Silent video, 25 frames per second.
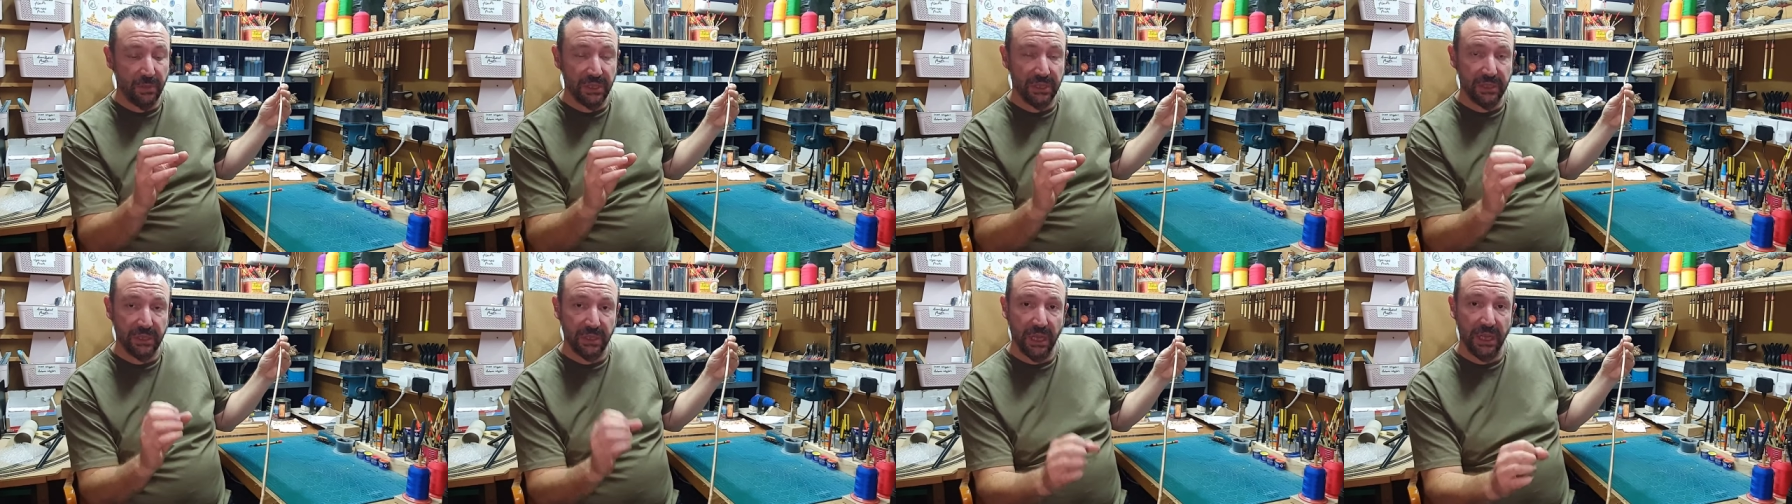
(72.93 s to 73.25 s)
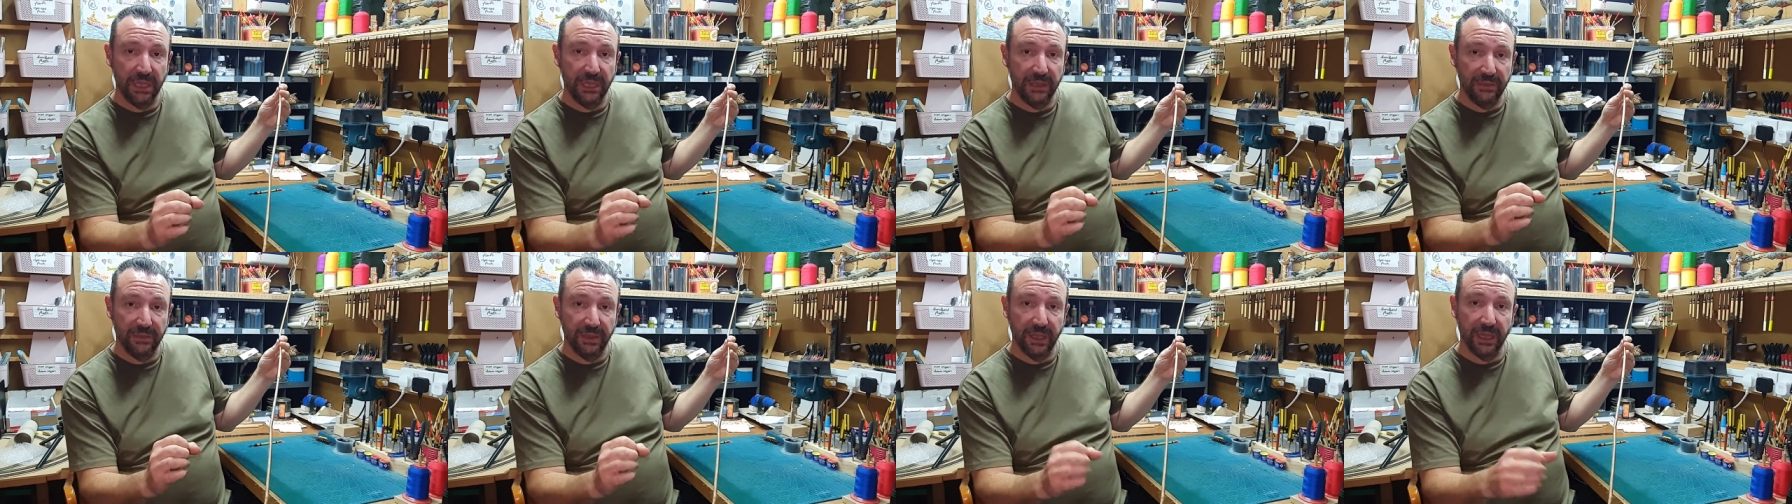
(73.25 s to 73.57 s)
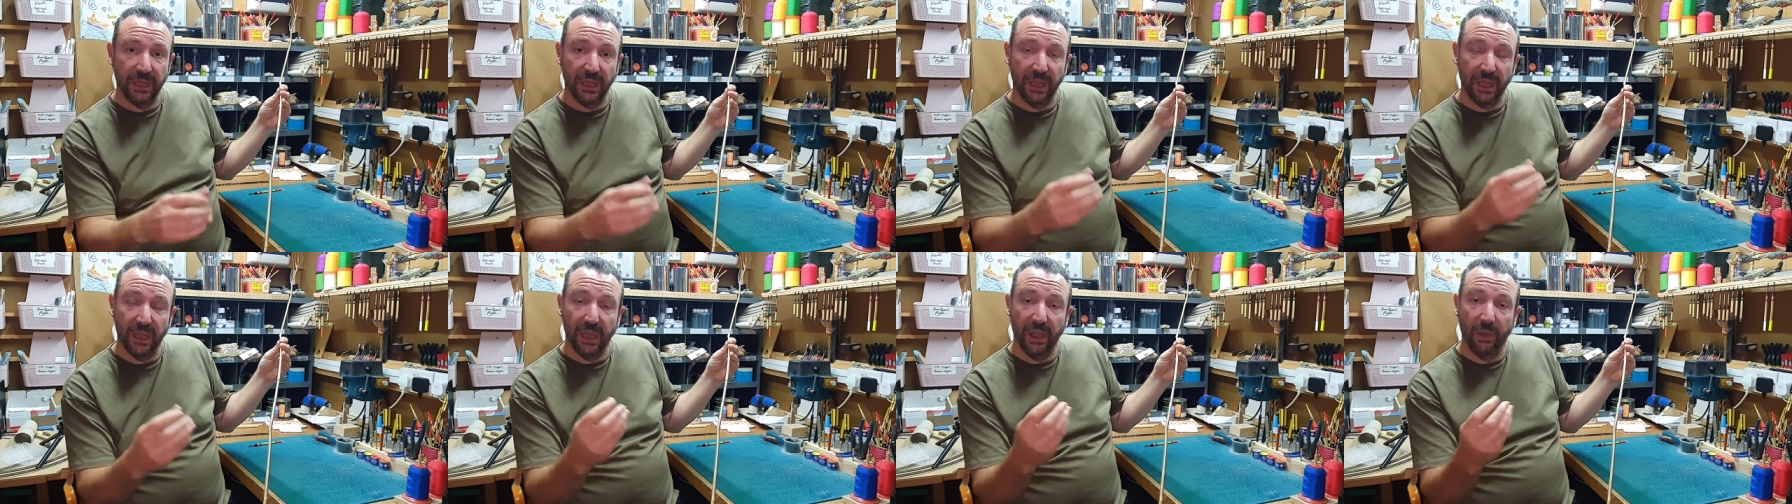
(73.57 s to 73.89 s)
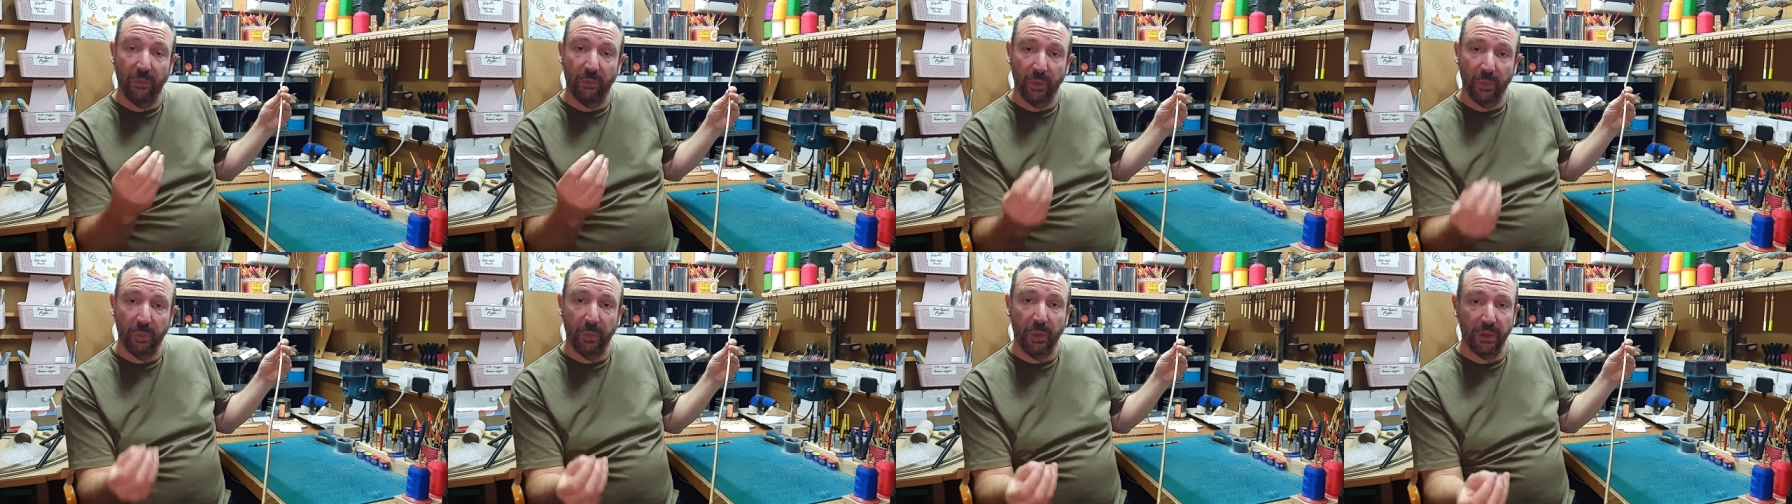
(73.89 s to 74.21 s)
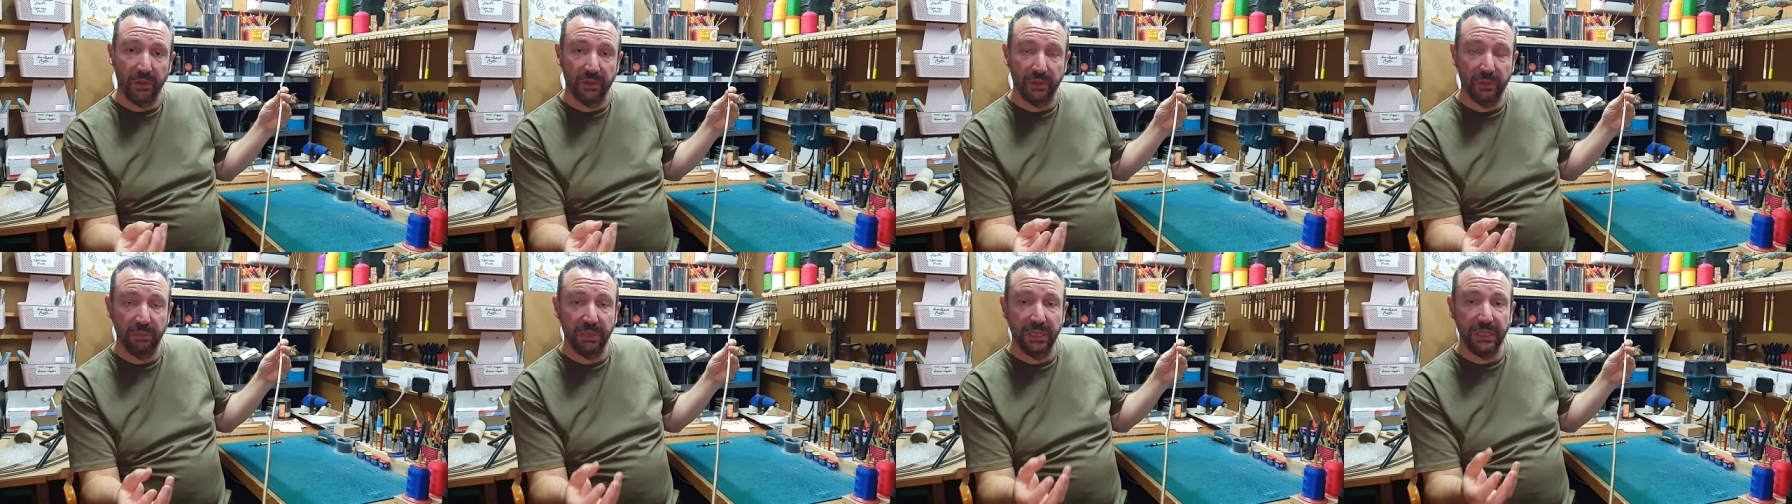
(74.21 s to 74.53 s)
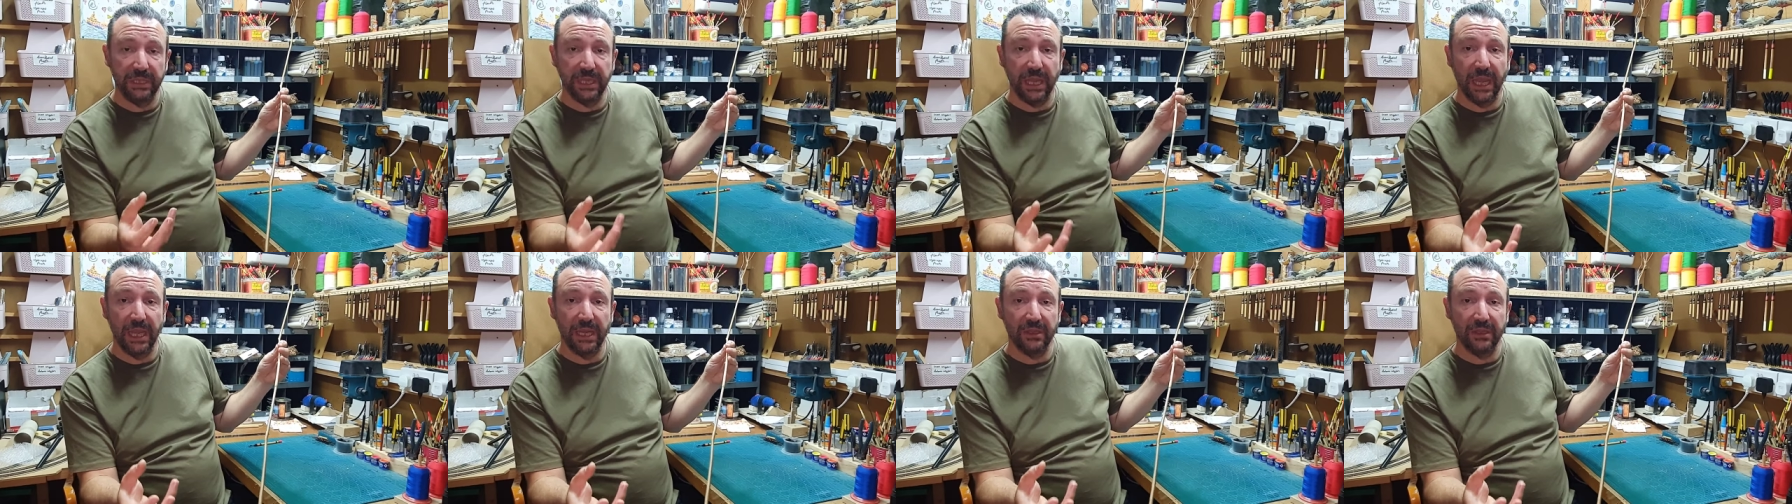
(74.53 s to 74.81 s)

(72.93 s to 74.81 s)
They'll be slightly thicker and will possibly